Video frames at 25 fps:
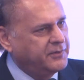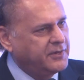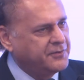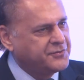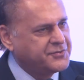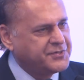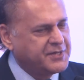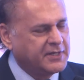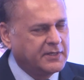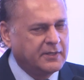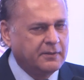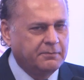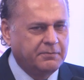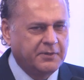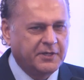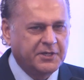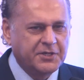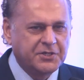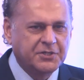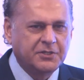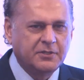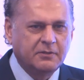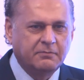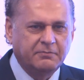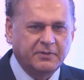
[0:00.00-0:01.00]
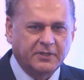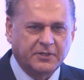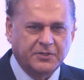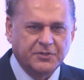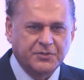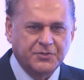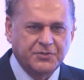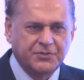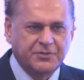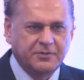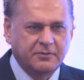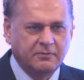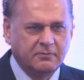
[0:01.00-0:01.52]
of celebration
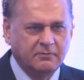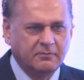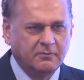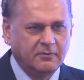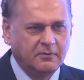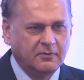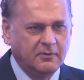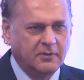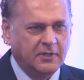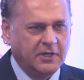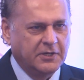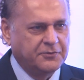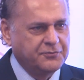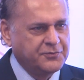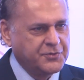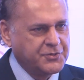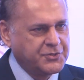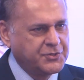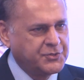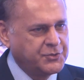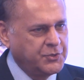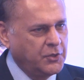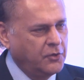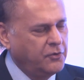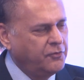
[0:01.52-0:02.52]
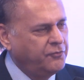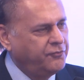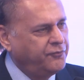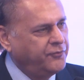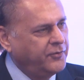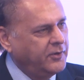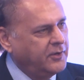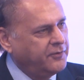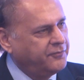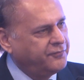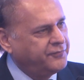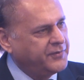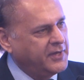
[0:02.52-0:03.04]
because it was so
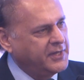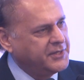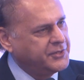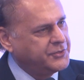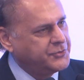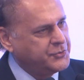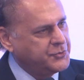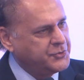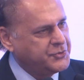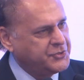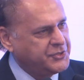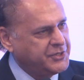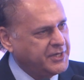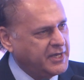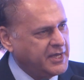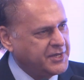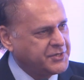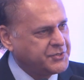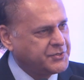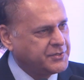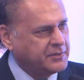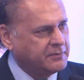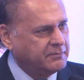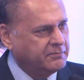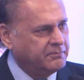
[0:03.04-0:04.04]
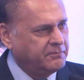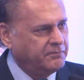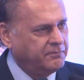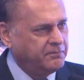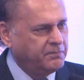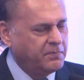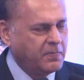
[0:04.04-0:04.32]
full of enthusiasm,